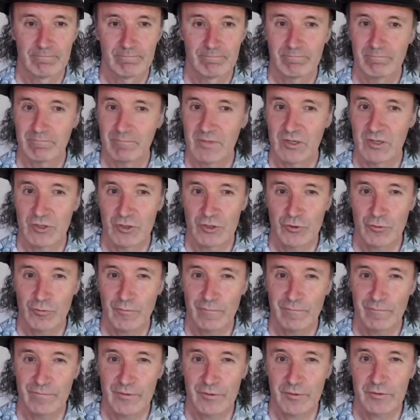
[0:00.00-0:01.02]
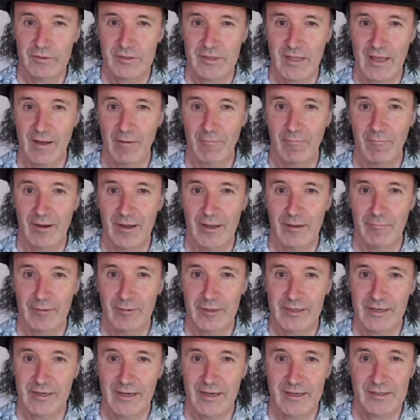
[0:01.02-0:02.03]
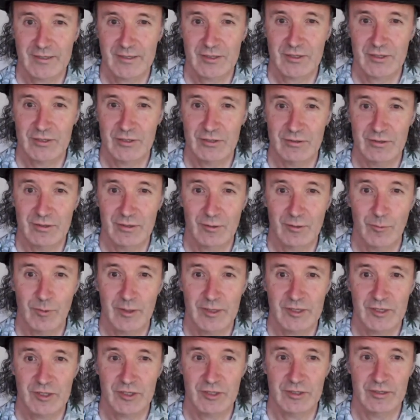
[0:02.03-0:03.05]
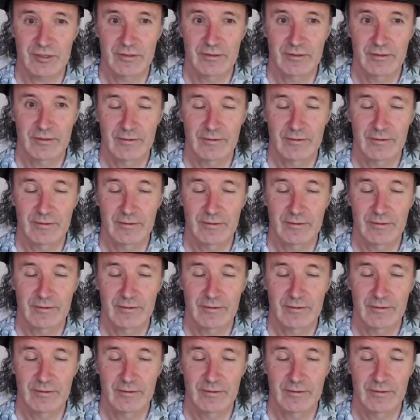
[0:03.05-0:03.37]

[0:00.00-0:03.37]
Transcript: It sure feels that way when he asks you the question.